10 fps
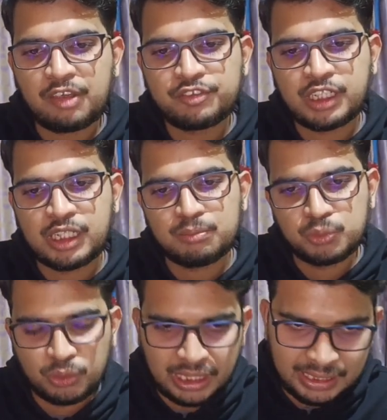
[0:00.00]
After a
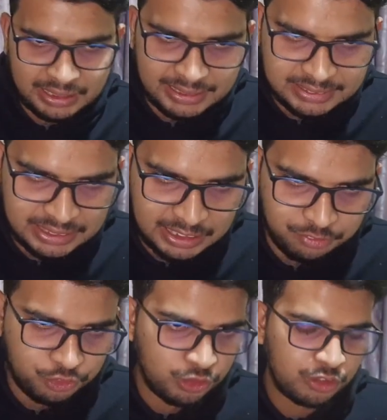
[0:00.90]
move like, let's say
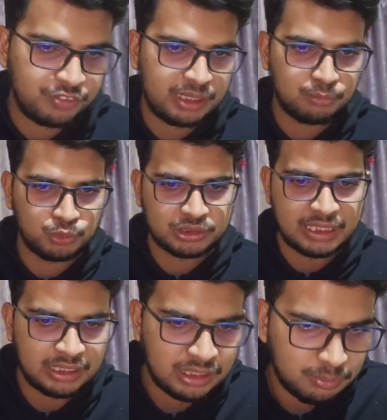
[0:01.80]
if your queen moves,
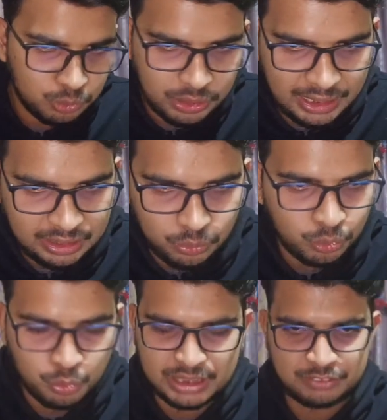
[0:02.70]
then a move like
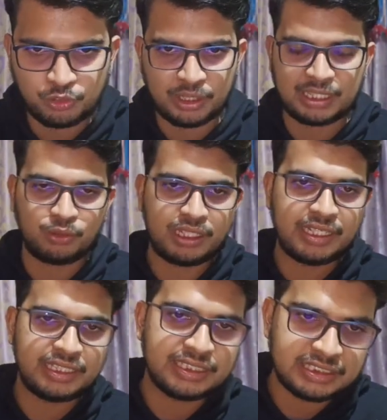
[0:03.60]
rook to h4, and
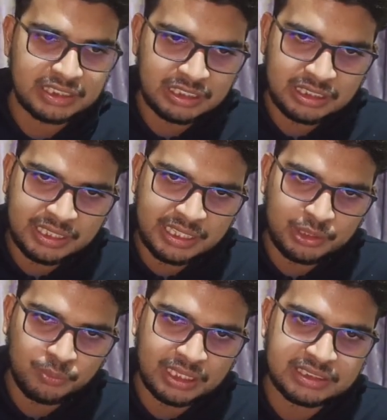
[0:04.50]
already this
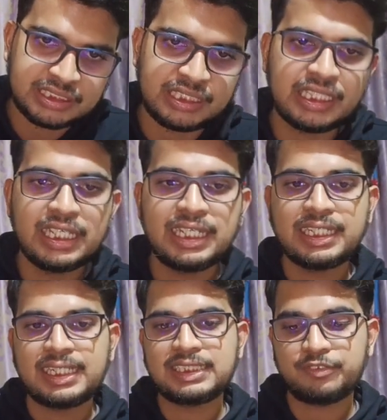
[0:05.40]
king, you can see,
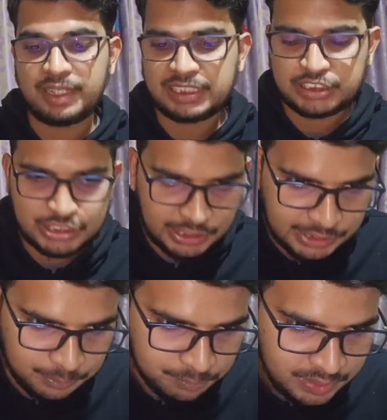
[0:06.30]
is very
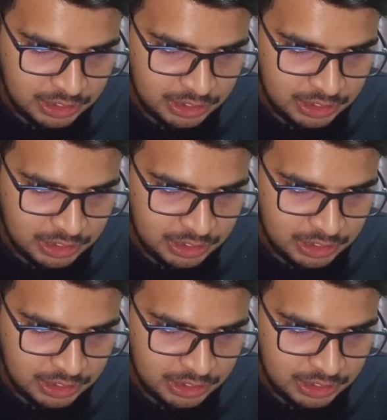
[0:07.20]
shaky.